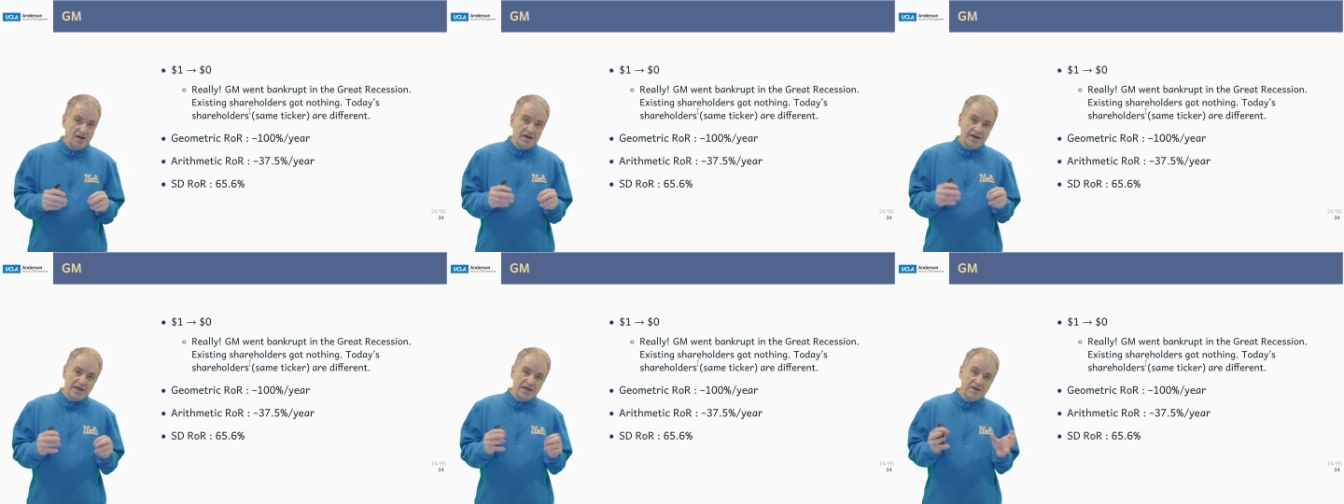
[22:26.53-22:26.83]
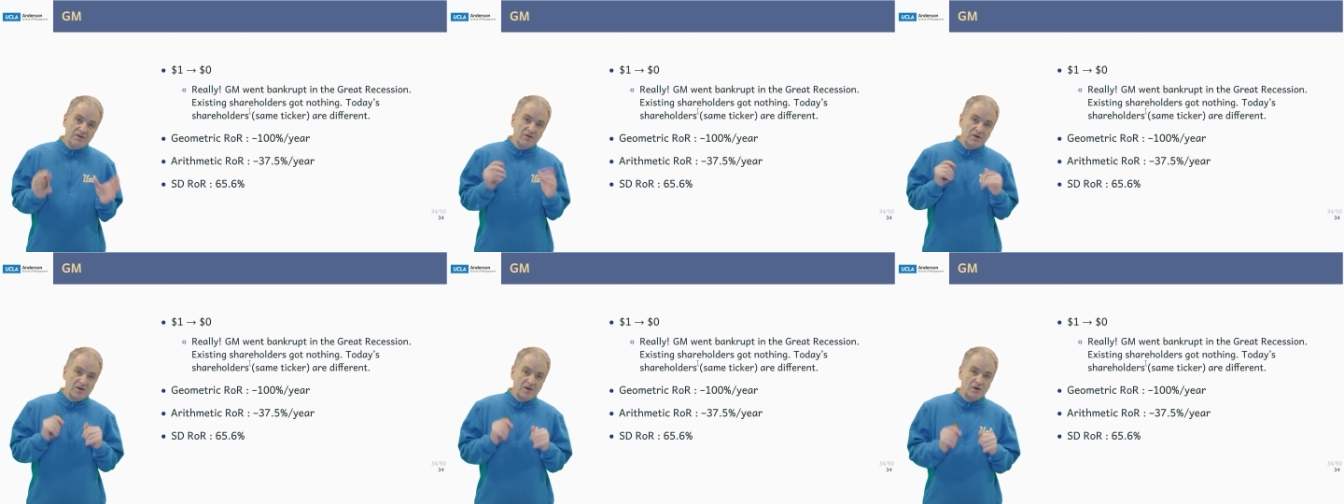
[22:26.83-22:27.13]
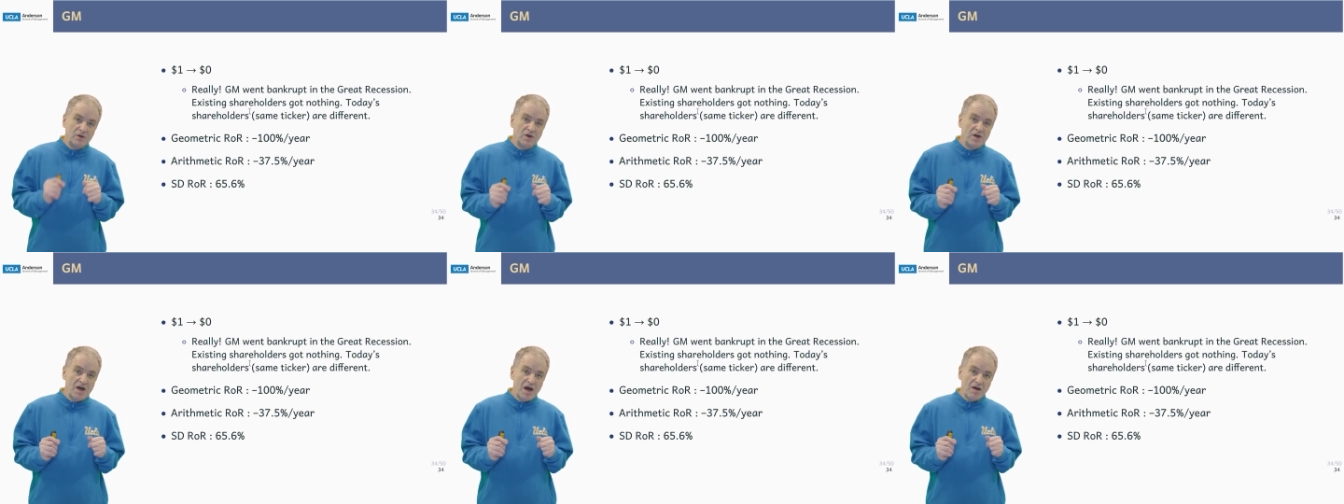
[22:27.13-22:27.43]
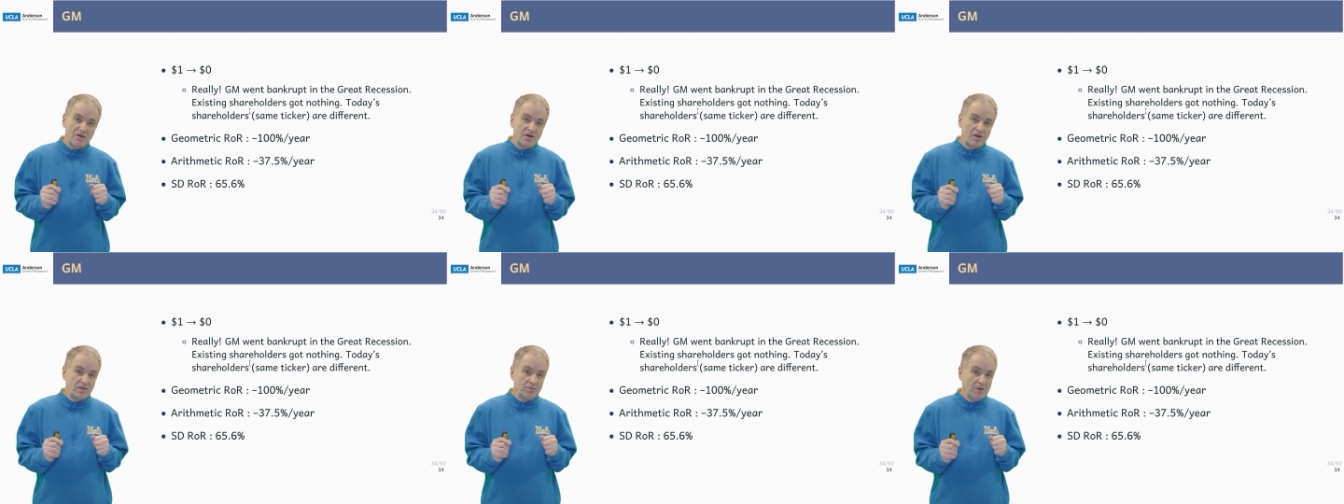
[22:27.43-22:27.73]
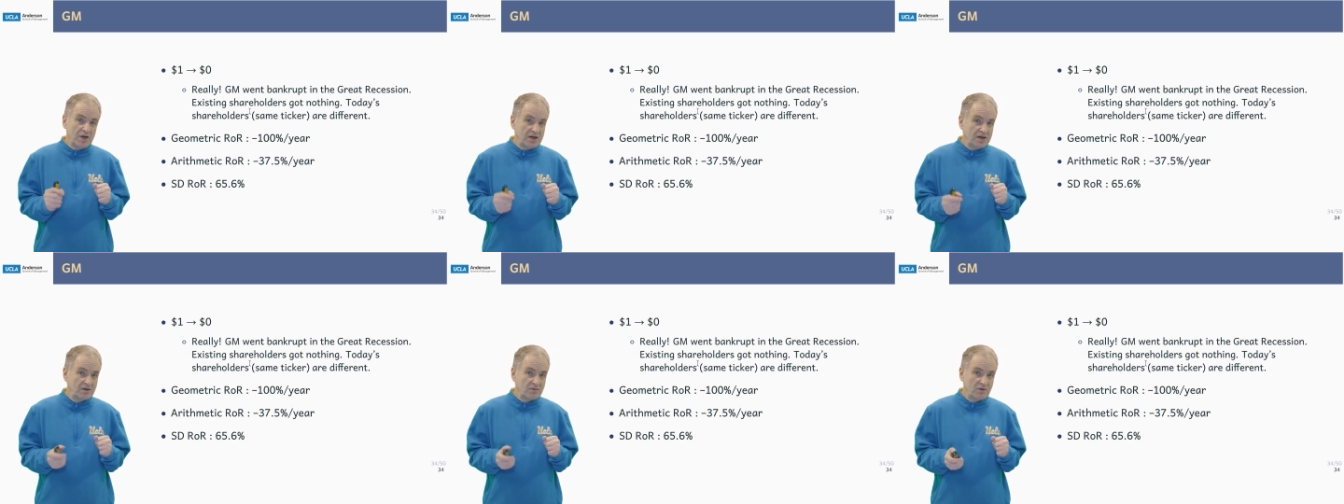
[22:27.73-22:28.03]
even though your
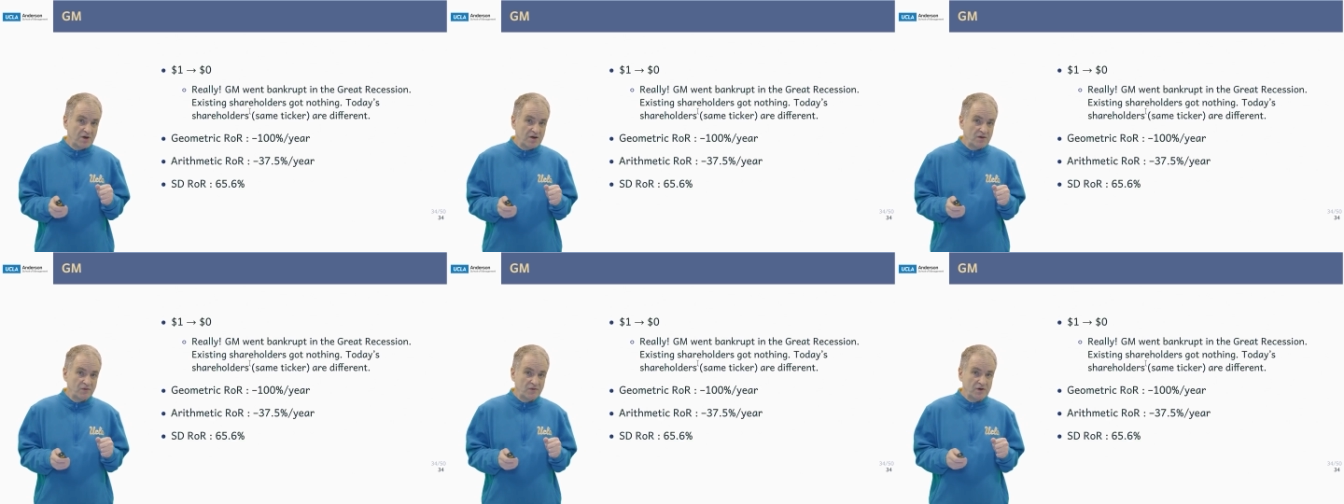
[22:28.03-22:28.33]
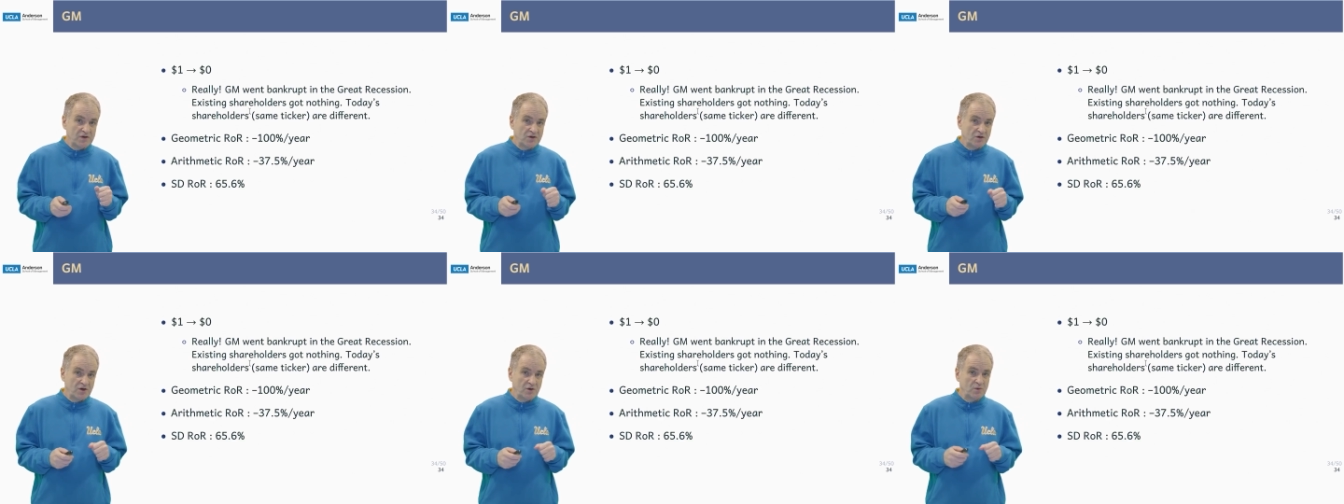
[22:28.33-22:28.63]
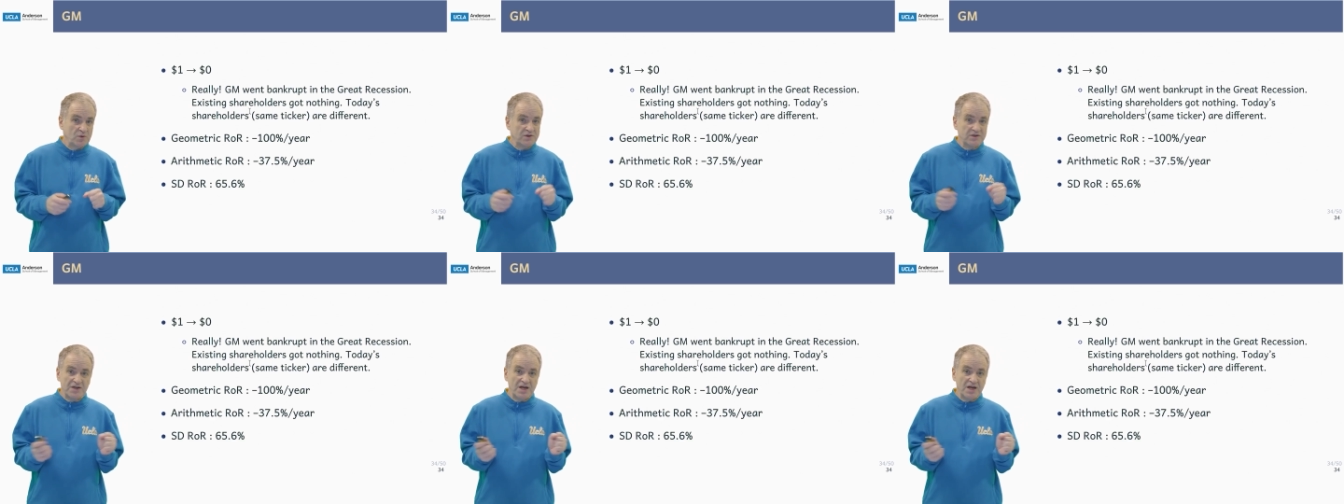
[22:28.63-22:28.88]
arithmetic rate of return was